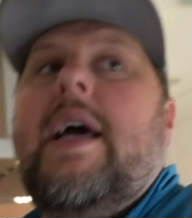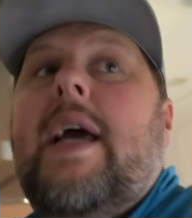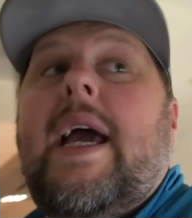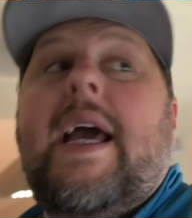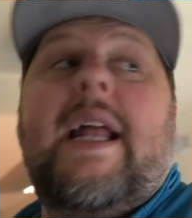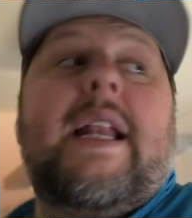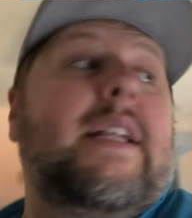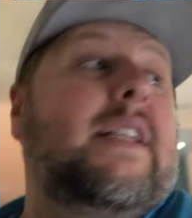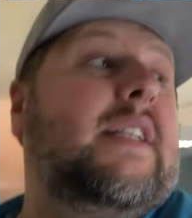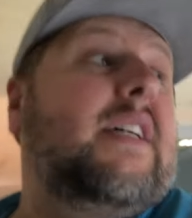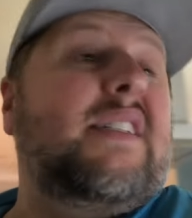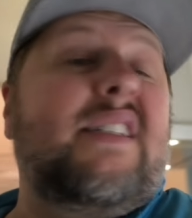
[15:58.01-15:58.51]

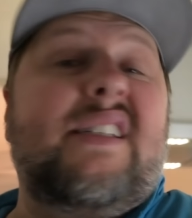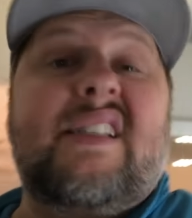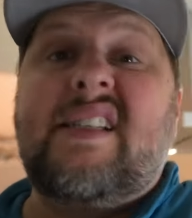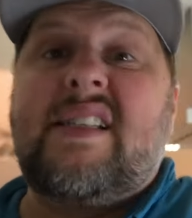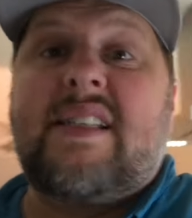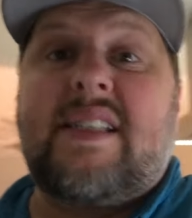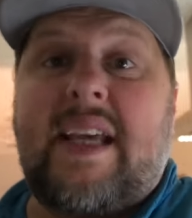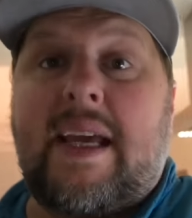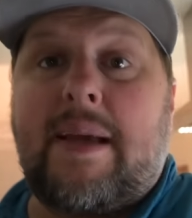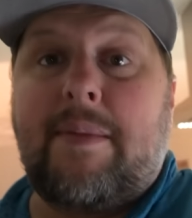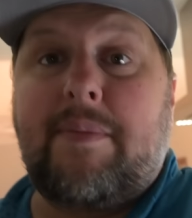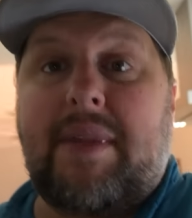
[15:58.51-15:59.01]
And it does the
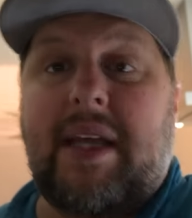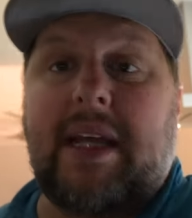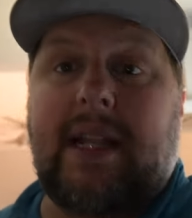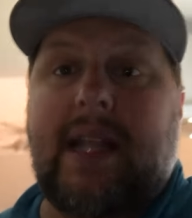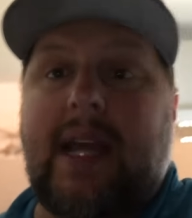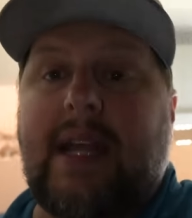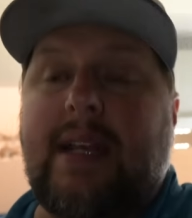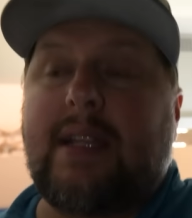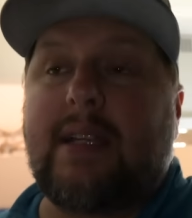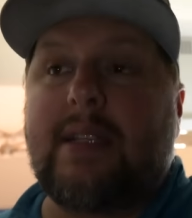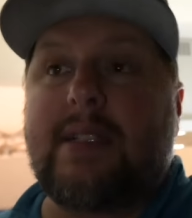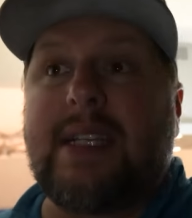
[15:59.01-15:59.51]
same thing
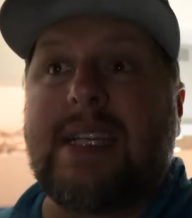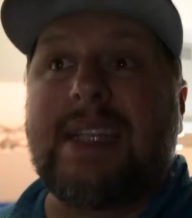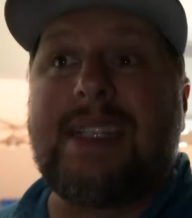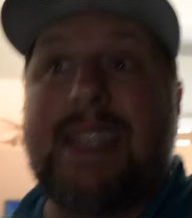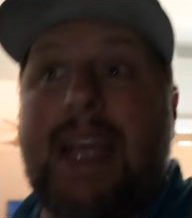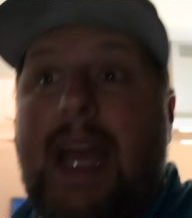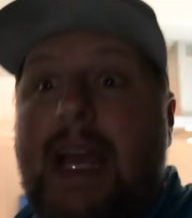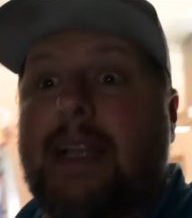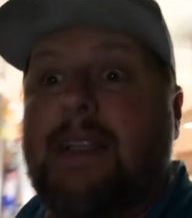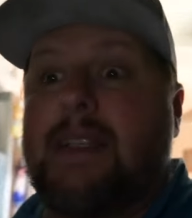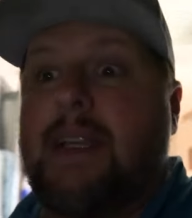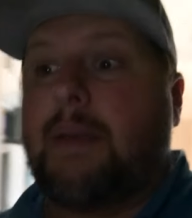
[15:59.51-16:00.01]
that does,
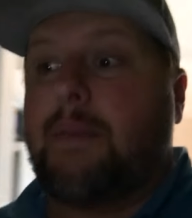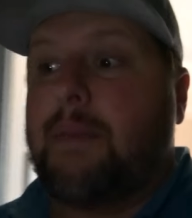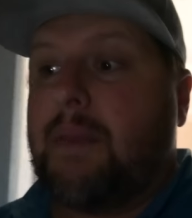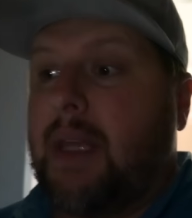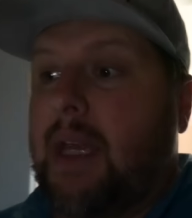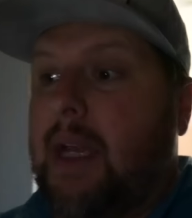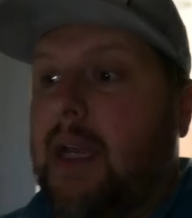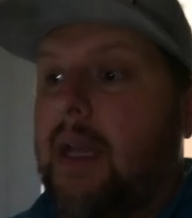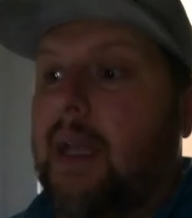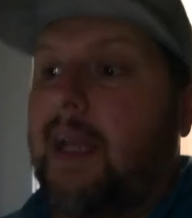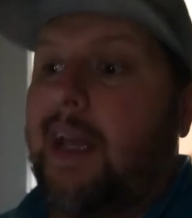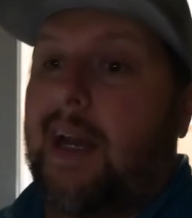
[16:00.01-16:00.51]
exact same thing.